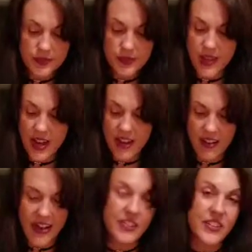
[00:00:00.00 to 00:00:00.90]
Wow, I
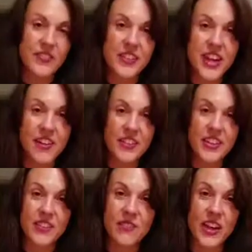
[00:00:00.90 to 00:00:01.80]
don't even have any
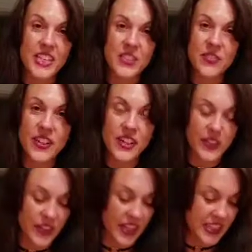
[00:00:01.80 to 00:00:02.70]
advice for you.
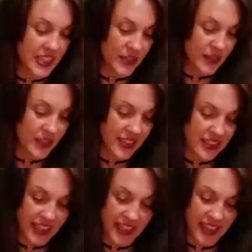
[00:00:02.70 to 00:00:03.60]
That's a
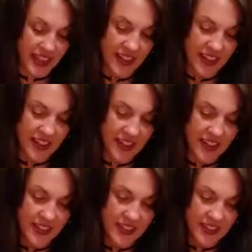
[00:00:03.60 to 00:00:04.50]
really,
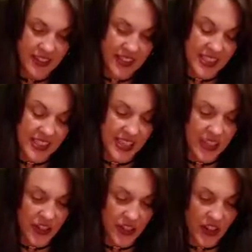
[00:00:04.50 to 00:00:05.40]
I guess, head
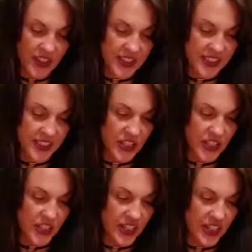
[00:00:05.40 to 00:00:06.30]
or heart decision
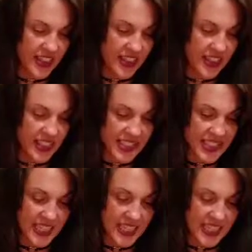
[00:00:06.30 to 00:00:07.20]
kind of thing, isn't
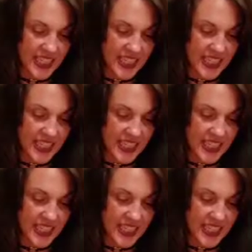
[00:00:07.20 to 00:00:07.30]
it?